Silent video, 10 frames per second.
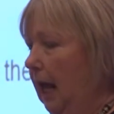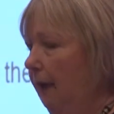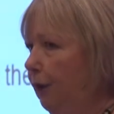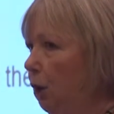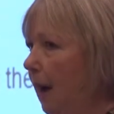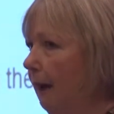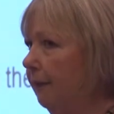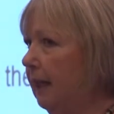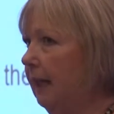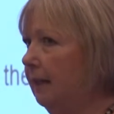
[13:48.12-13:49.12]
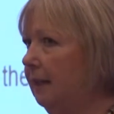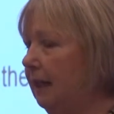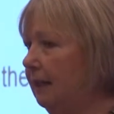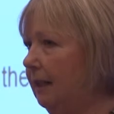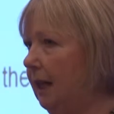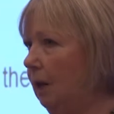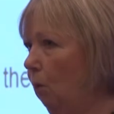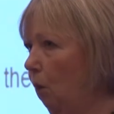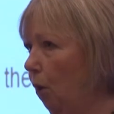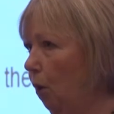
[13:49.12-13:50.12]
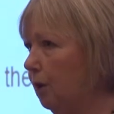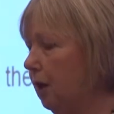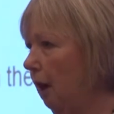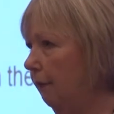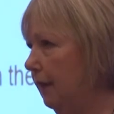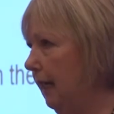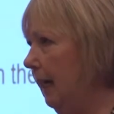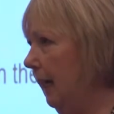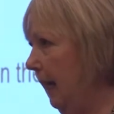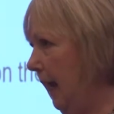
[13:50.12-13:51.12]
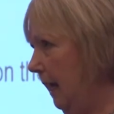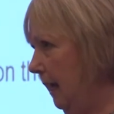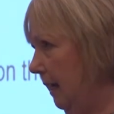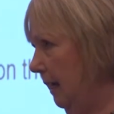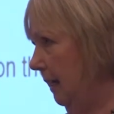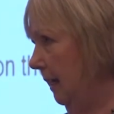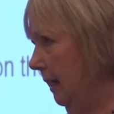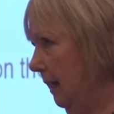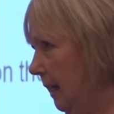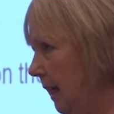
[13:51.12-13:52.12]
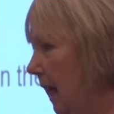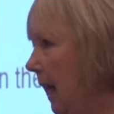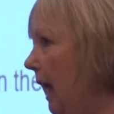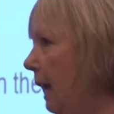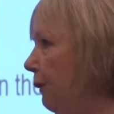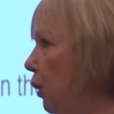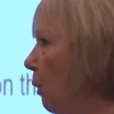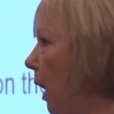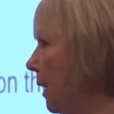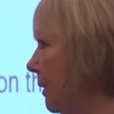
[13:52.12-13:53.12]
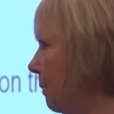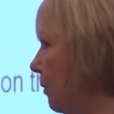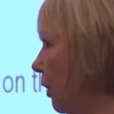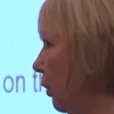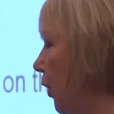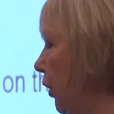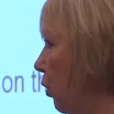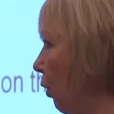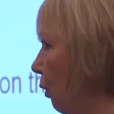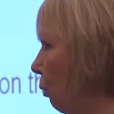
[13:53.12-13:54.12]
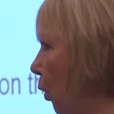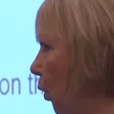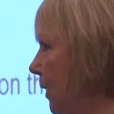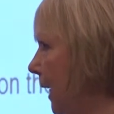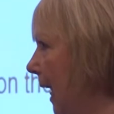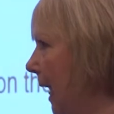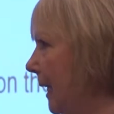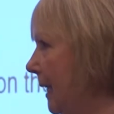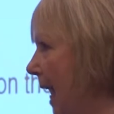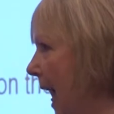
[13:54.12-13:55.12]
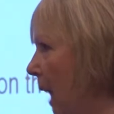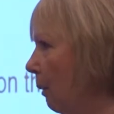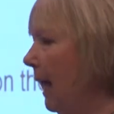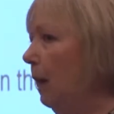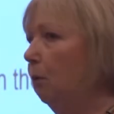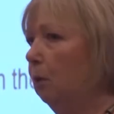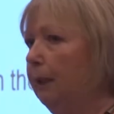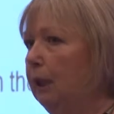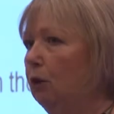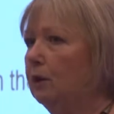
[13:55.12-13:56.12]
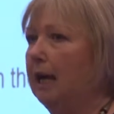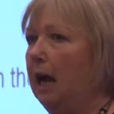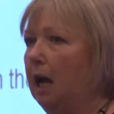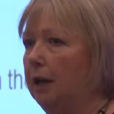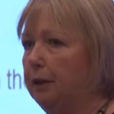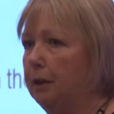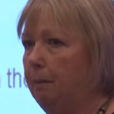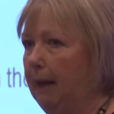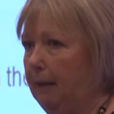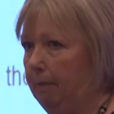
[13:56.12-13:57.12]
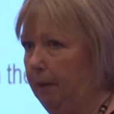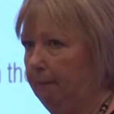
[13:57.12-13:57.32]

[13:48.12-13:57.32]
If you have an existing award of DLA, if you ask them to look at your award again now, it will be looked at under PIP.